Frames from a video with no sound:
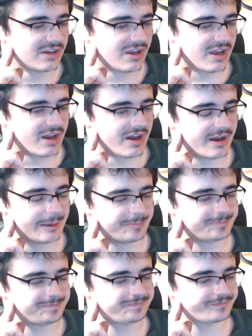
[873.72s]

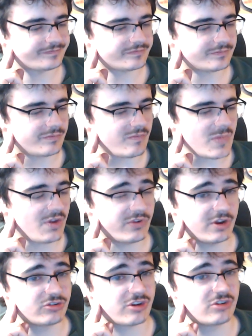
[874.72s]
For
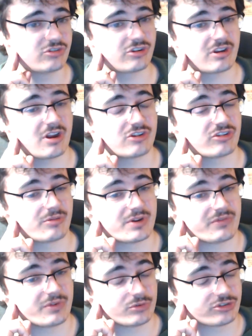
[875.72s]
those guys, I really
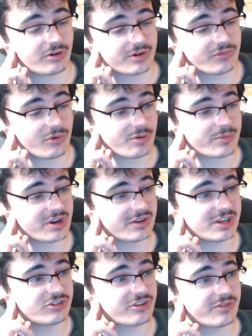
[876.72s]
feel sorry for them, and at
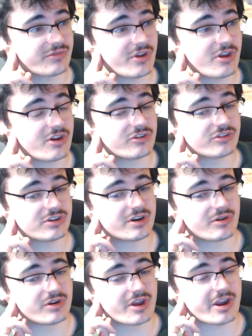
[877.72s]
least I've heard, you
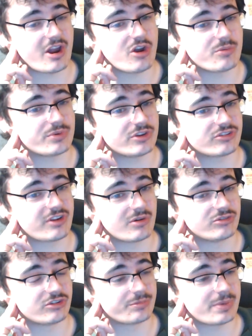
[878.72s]
know, and I hope this
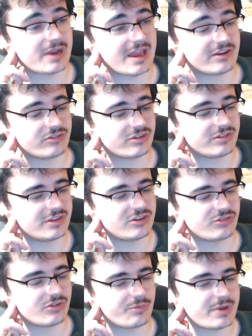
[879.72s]
goes as planned and
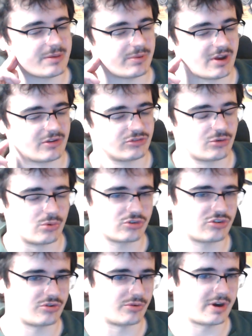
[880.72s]
these sort of people aren't
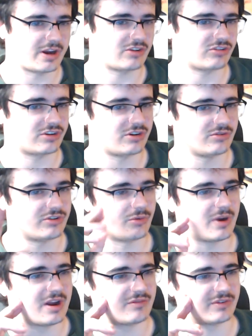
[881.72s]
tortured or executed or
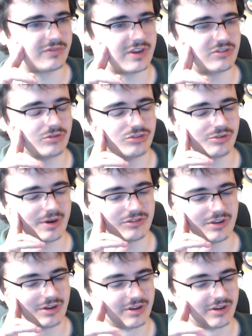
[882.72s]
whatever if they do surrender,